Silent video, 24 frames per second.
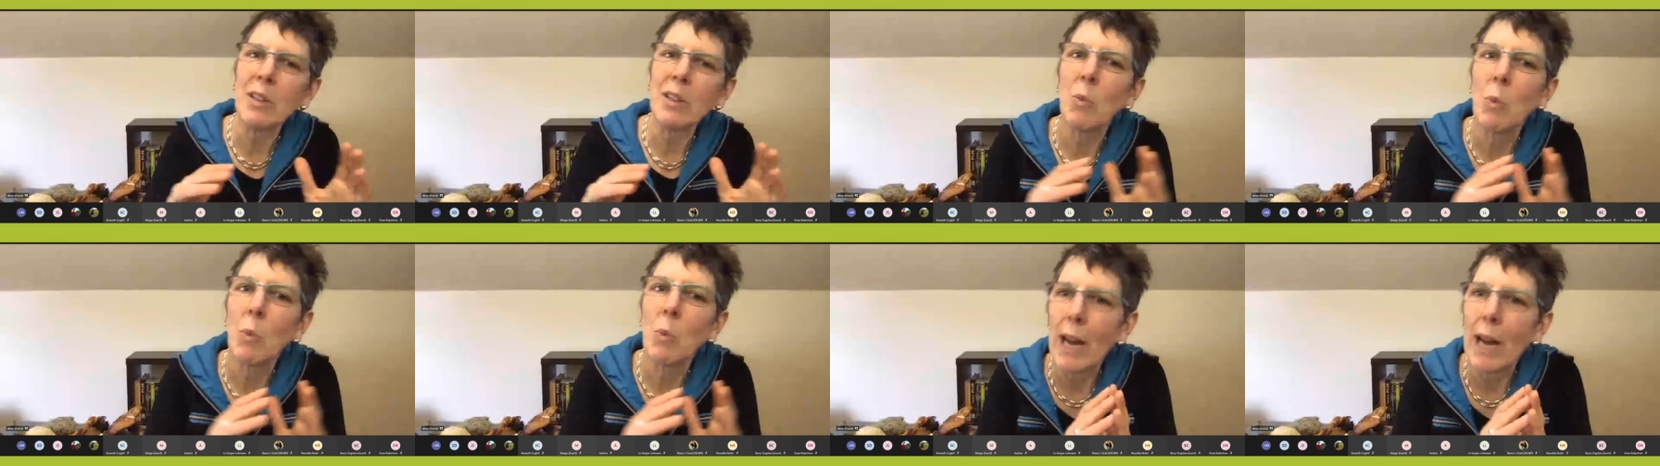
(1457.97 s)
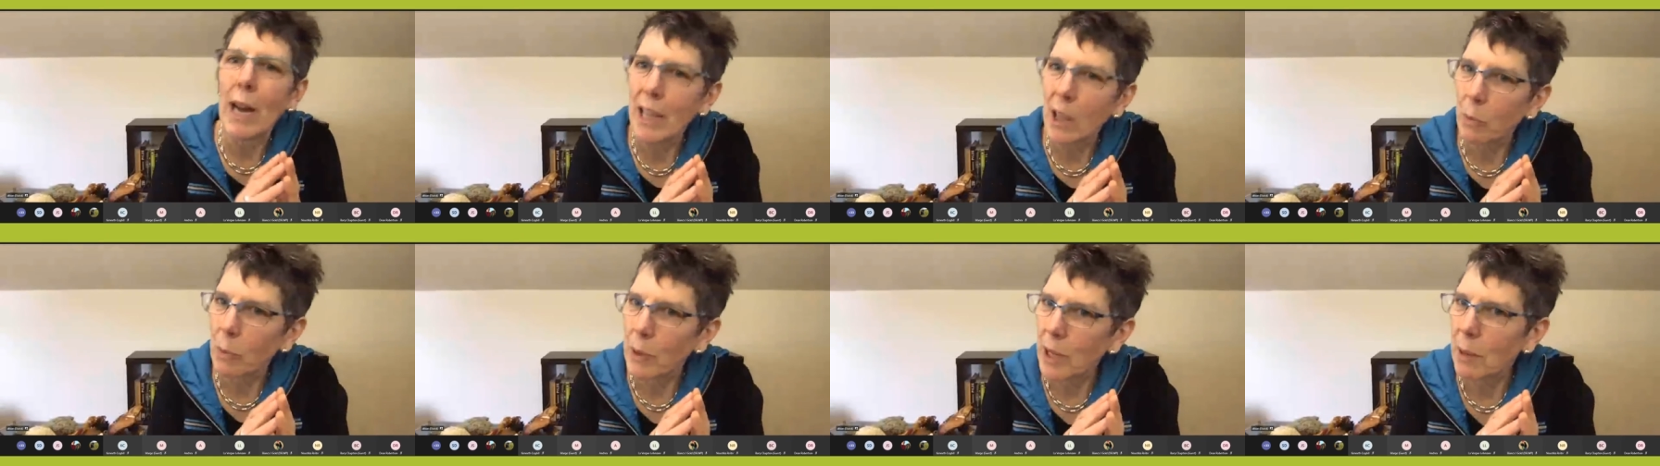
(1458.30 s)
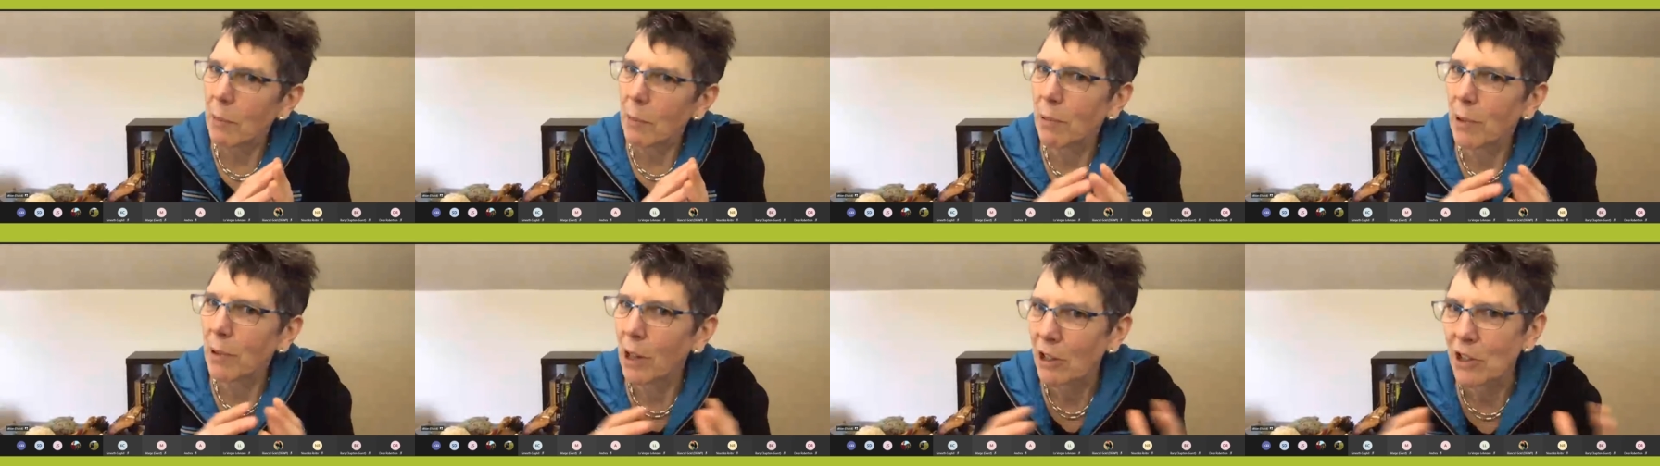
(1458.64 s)
the way that we
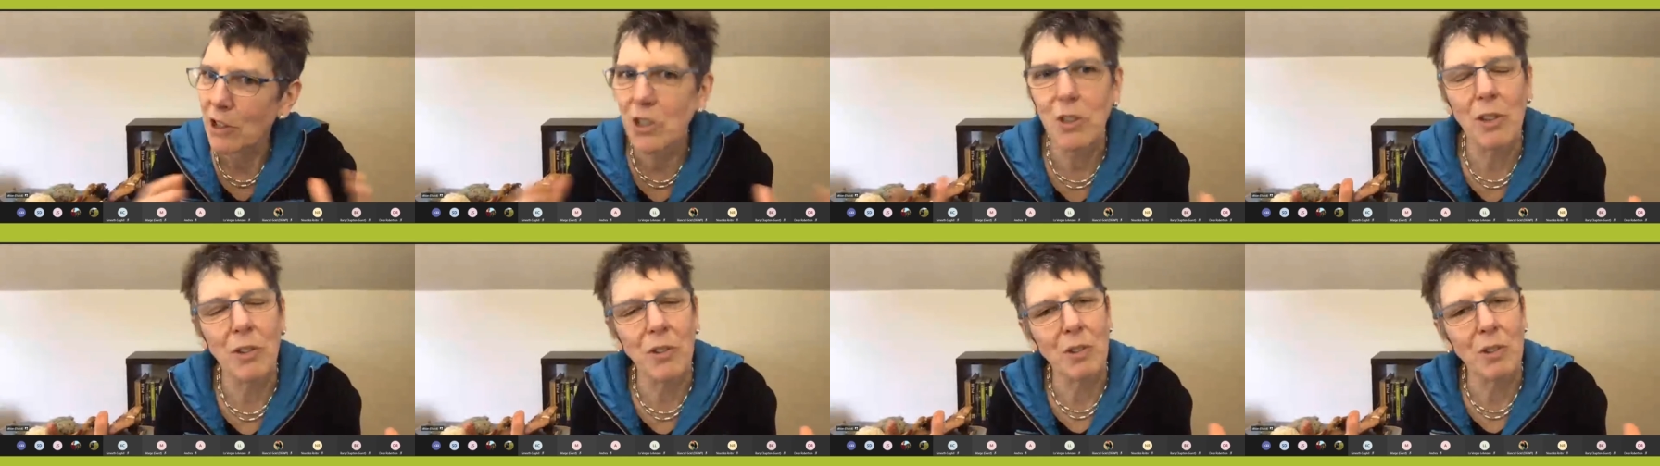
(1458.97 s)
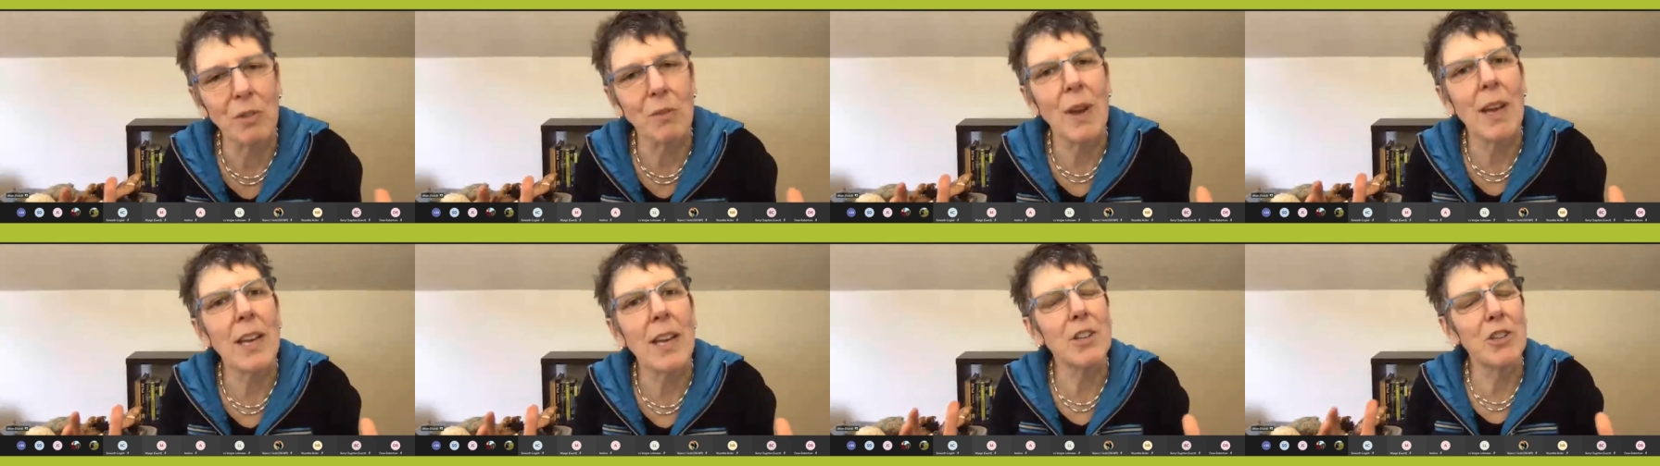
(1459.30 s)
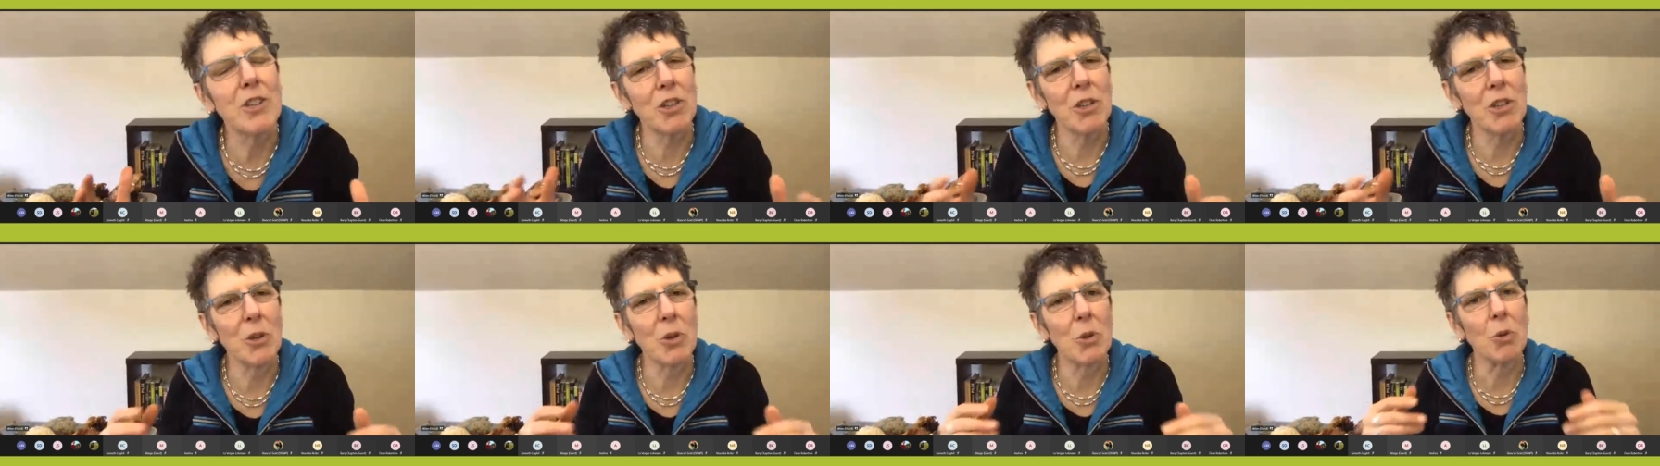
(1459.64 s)
approach
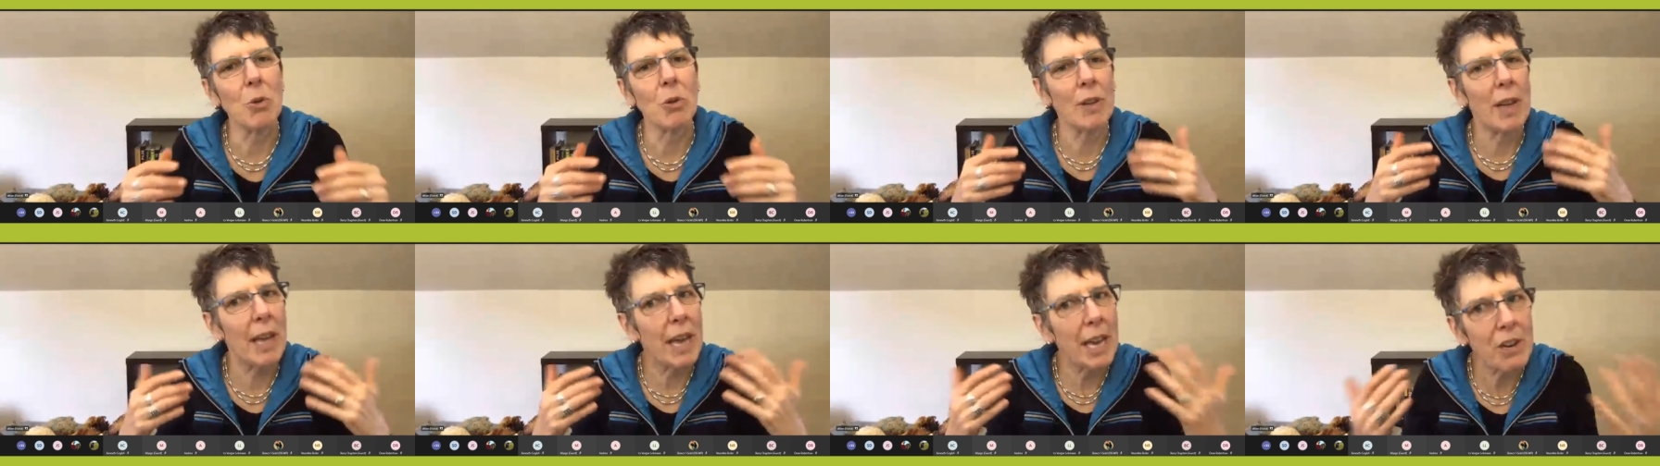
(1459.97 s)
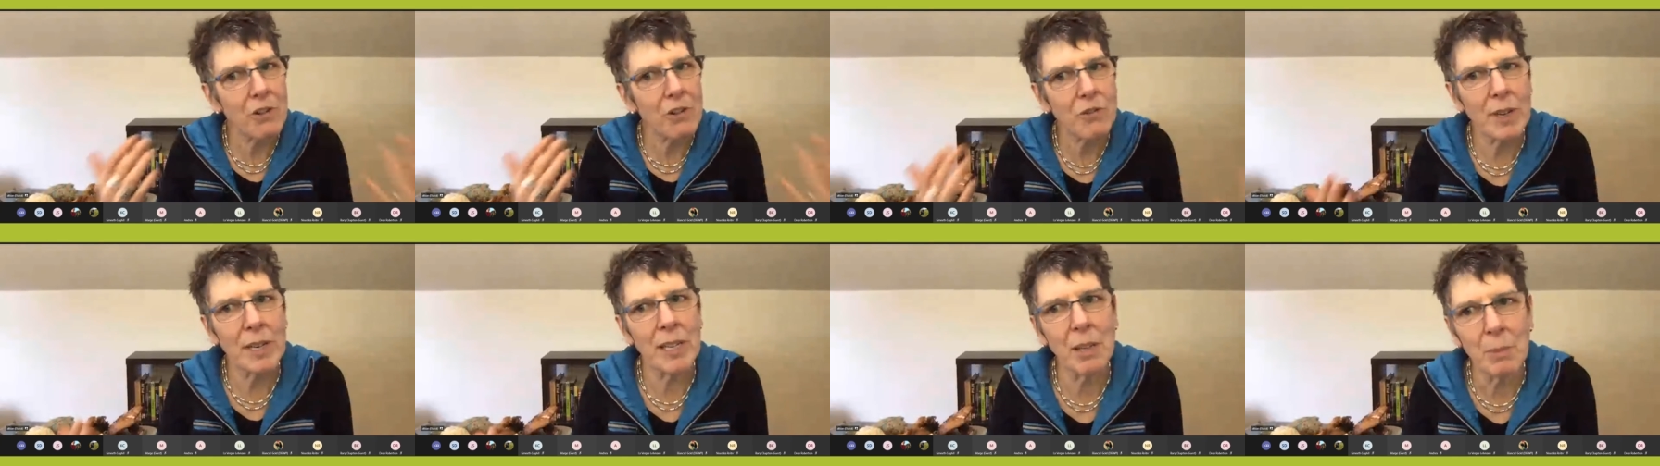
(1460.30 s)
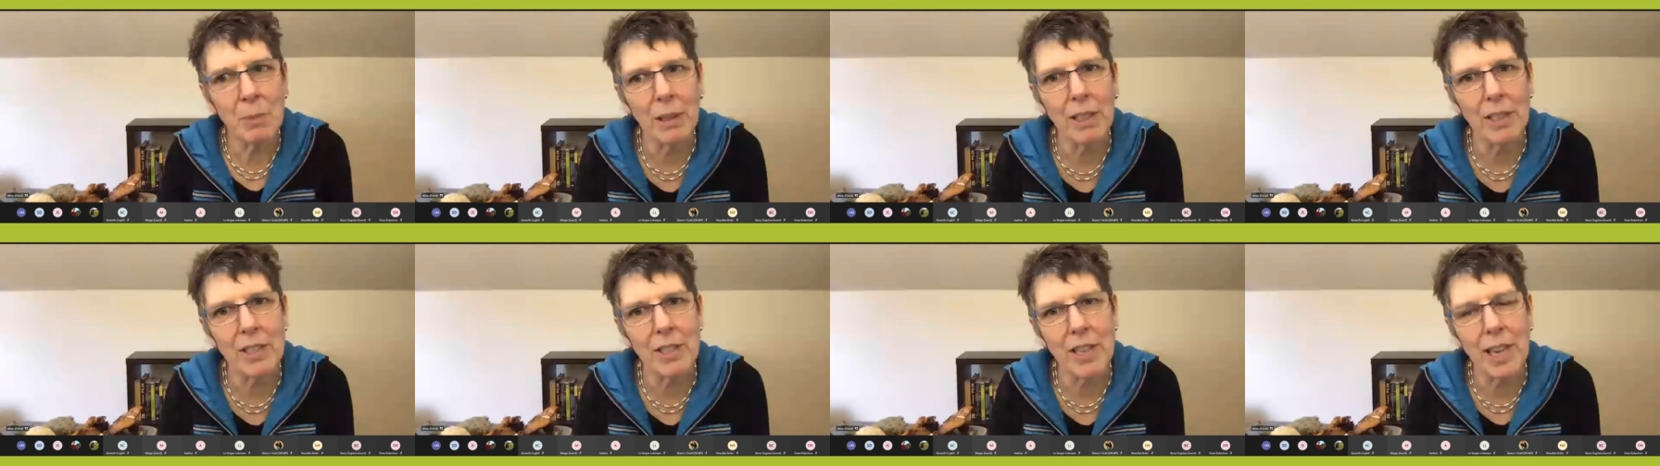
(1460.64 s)
conservation or land
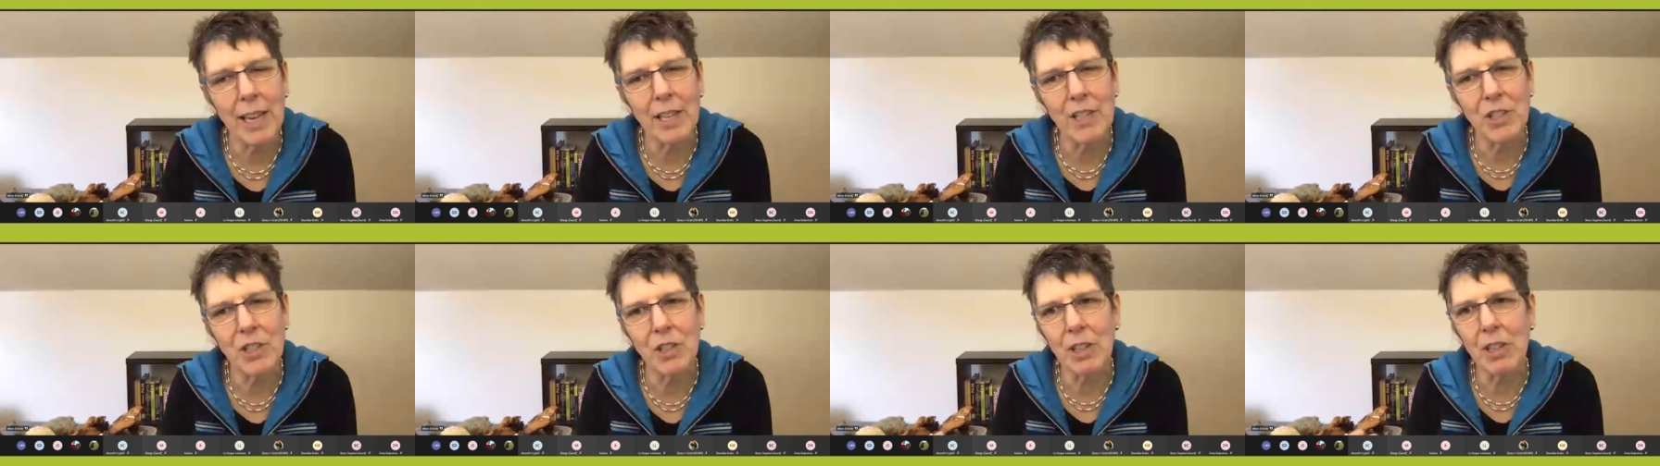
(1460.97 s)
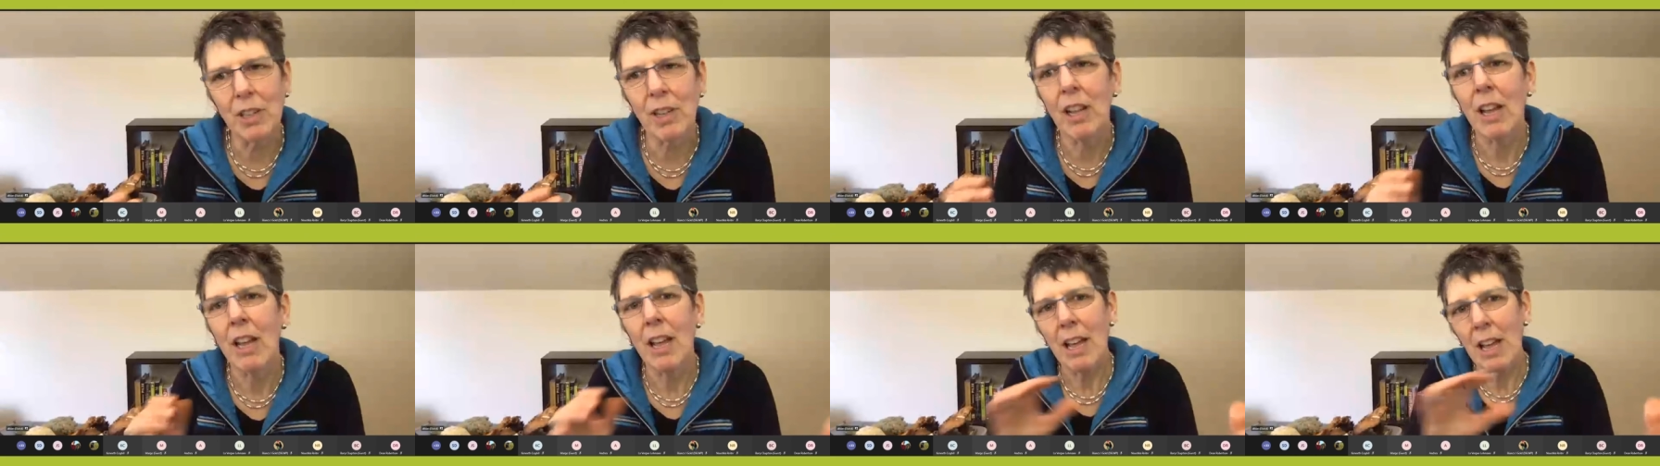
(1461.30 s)
rehabilitation